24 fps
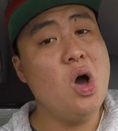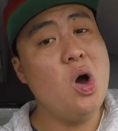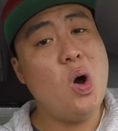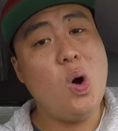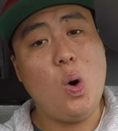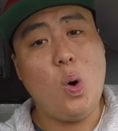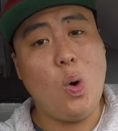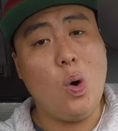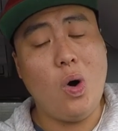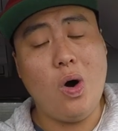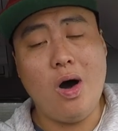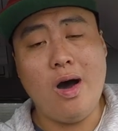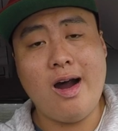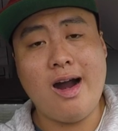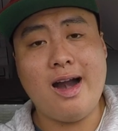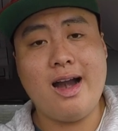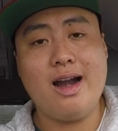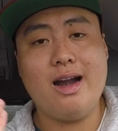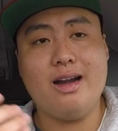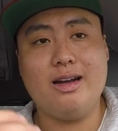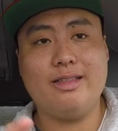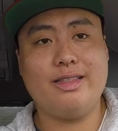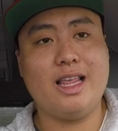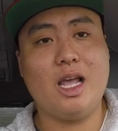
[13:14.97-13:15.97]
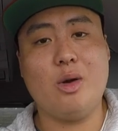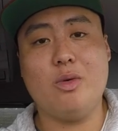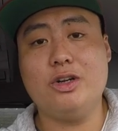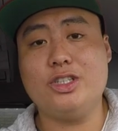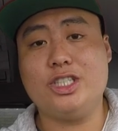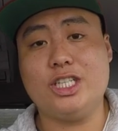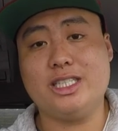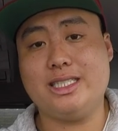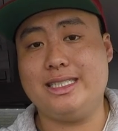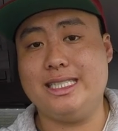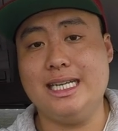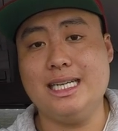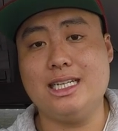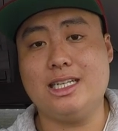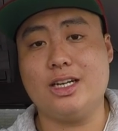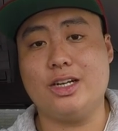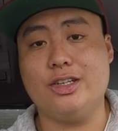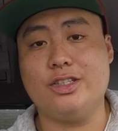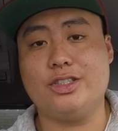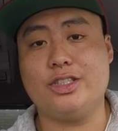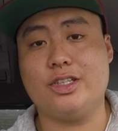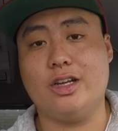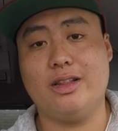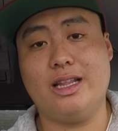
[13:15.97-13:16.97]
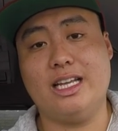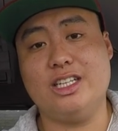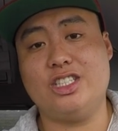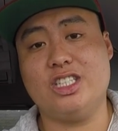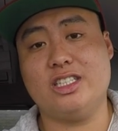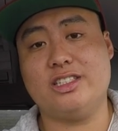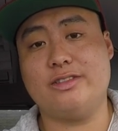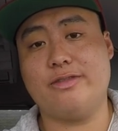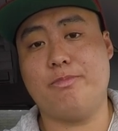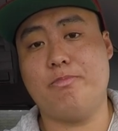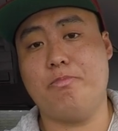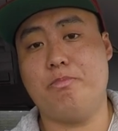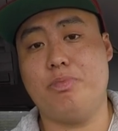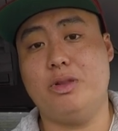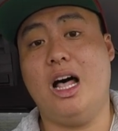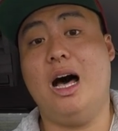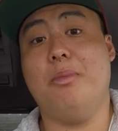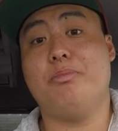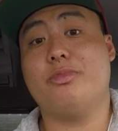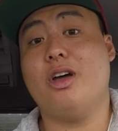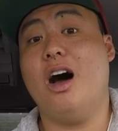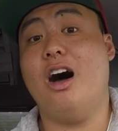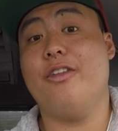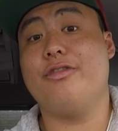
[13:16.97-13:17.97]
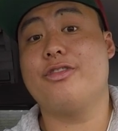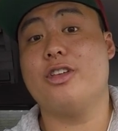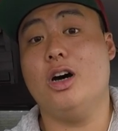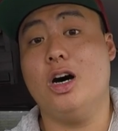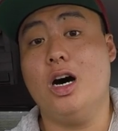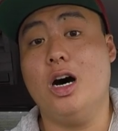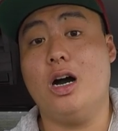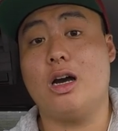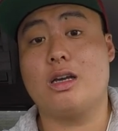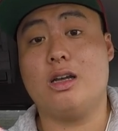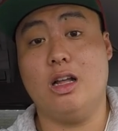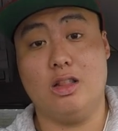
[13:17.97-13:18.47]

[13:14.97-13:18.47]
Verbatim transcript: or they were just dinkers, so they just flopped off the hook.